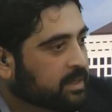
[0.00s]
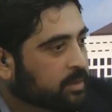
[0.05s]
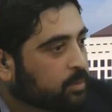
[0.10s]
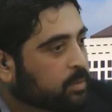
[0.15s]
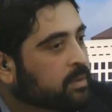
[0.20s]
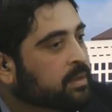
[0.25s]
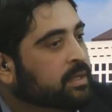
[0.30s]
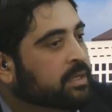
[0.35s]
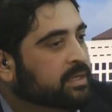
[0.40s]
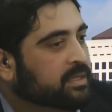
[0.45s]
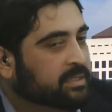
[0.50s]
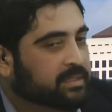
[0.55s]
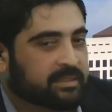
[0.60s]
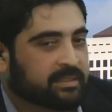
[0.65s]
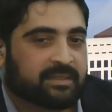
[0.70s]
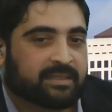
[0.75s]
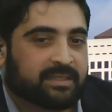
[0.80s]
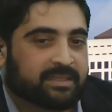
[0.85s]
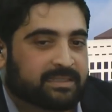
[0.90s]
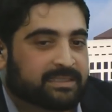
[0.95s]
that
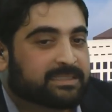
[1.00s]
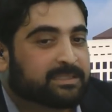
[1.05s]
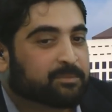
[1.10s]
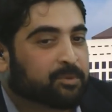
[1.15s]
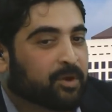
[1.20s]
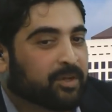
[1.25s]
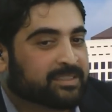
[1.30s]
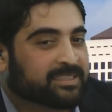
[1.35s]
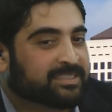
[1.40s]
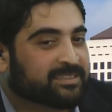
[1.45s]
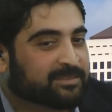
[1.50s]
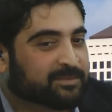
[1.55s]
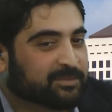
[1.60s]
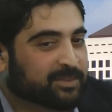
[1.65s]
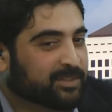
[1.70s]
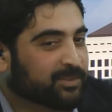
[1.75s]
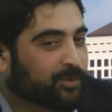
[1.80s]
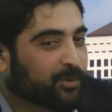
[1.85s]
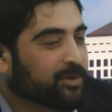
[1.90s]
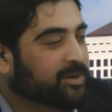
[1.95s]
this is a project
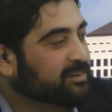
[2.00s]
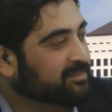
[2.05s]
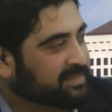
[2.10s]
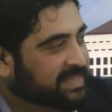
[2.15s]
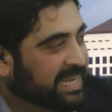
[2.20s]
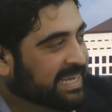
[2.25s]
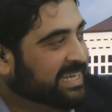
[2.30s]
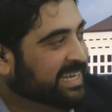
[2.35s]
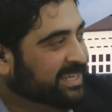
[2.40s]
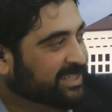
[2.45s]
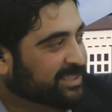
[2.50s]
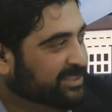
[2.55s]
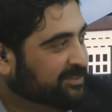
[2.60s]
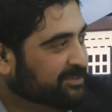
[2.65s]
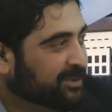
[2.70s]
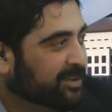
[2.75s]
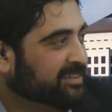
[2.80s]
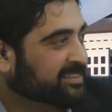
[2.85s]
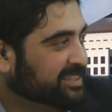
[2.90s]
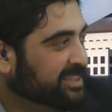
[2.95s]
in the order of decades,
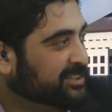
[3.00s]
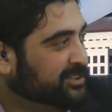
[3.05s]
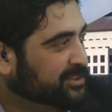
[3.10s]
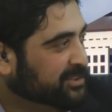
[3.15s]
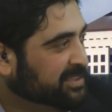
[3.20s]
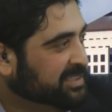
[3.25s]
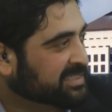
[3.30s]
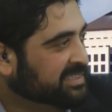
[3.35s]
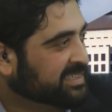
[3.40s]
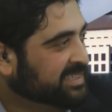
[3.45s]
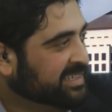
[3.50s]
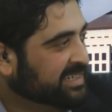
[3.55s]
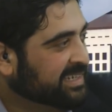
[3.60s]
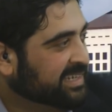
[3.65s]
if not centuries.